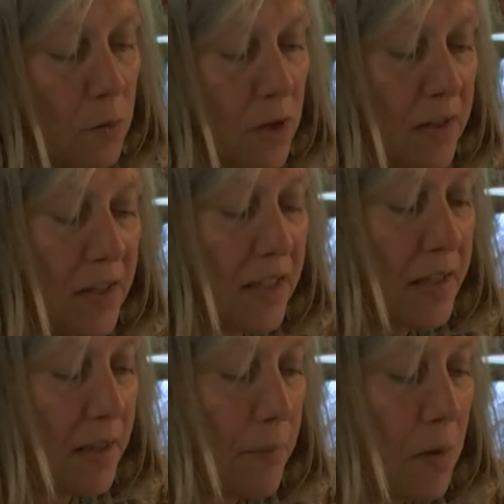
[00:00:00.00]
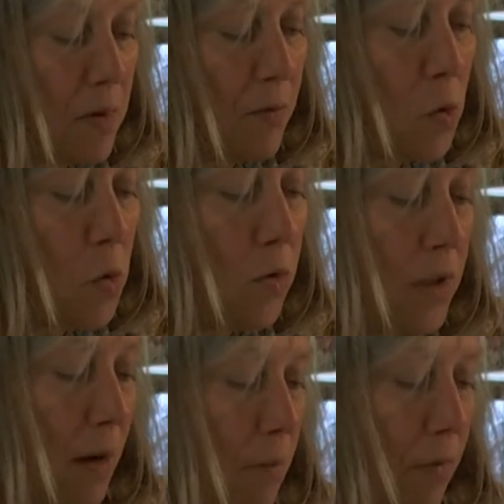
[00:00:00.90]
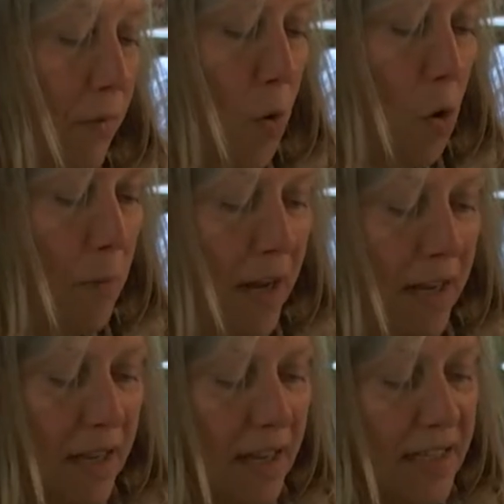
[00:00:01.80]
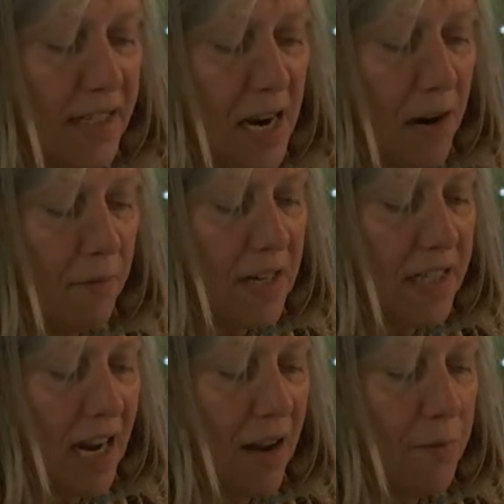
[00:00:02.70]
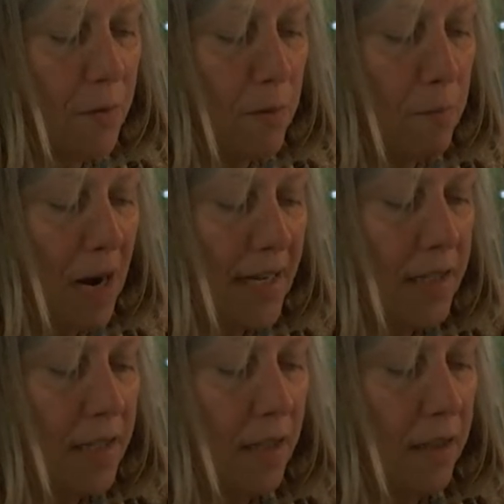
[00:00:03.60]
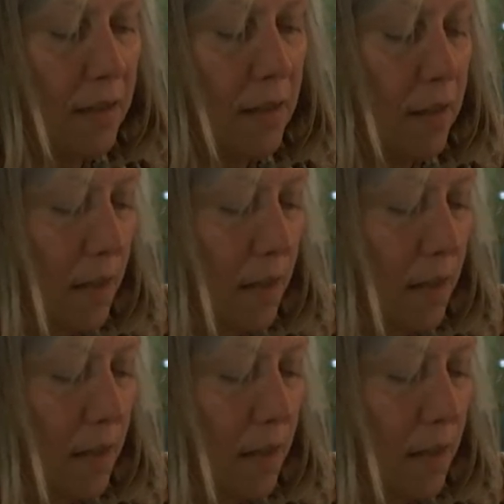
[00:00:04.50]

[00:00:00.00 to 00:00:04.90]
this is something we've all done before, but isn't it lovely to have the reminder?